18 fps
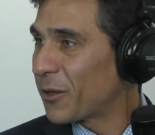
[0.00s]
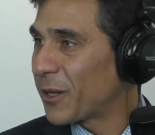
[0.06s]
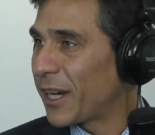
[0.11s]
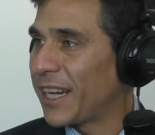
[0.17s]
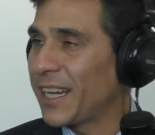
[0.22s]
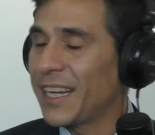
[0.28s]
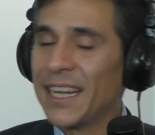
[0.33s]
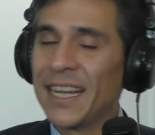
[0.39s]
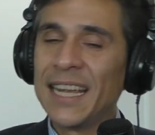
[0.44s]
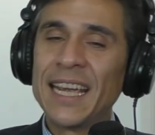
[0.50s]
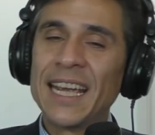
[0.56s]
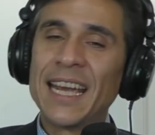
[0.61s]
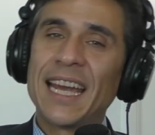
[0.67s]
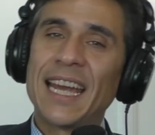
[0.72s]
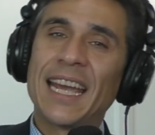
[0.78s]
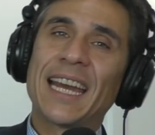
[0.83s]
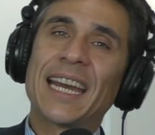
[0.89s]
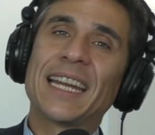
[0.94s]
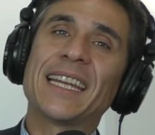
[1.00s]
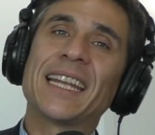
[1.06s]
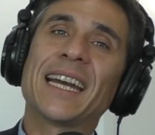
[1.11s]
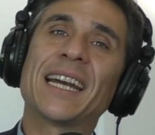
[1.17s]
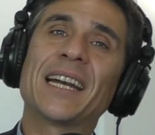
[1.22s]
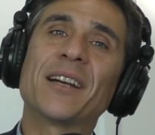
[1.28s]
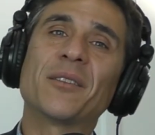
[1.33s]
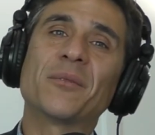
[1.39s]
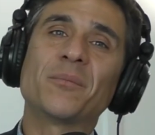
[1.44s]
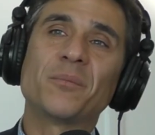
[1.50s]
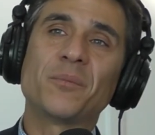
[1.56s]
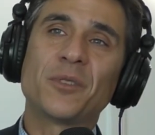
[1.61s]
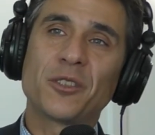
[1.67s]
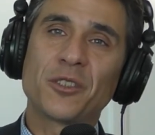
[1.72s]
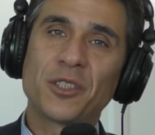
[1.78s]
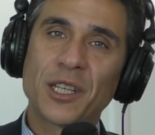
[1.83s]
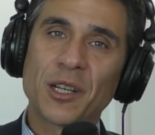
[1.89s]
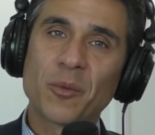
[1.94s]
Okay, and uh,
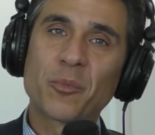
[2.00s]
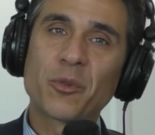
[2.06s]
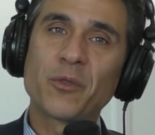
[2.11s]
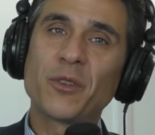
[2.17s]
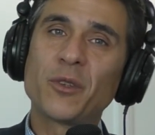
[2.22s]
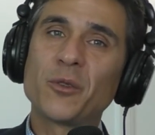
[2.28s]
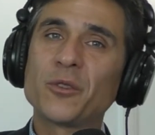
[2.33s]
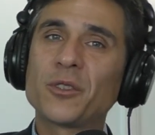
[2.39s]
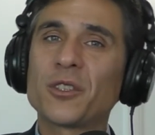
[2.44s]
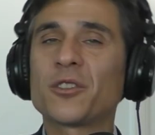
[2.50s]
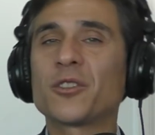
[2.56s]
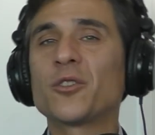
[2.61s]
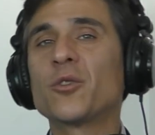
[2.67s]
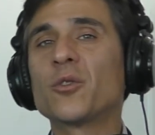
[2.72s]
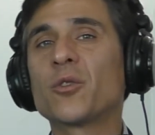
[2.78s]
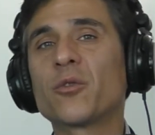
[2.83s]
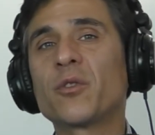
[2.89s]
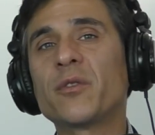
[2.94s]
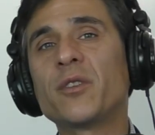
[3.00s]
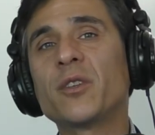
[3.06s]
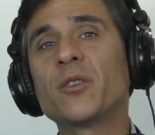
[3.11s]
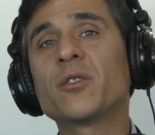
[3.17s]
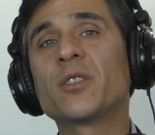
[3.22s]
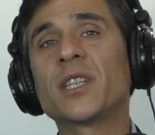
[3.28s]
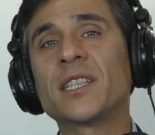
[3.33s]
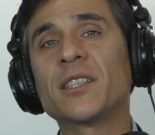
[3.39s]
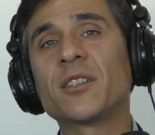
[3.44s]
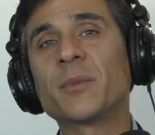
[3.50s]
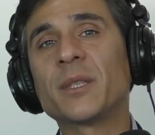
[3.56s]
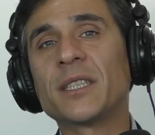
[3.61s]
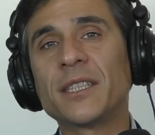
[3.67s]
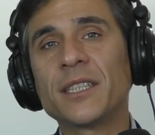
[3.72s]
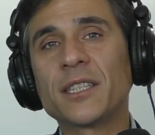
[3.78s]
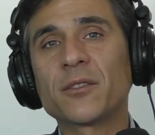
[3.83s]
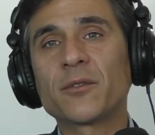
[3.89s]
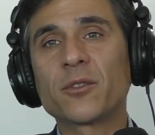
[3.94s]
there's Yelp reviews, there's Google reviews under
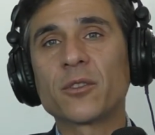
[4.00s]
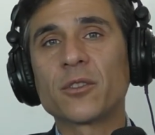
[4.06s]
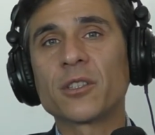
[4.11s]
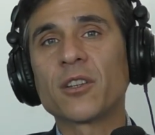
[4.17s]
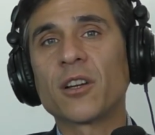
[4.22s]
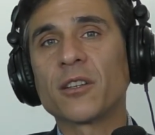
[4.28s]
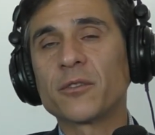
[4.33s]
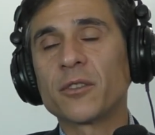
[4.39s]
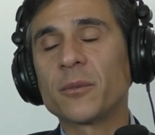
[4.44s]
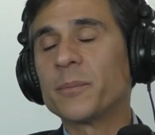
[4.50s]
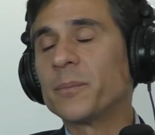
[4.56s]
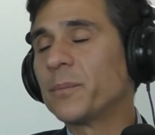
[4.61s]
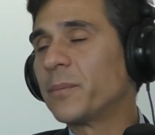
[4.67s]
Matias Flores Law Firm.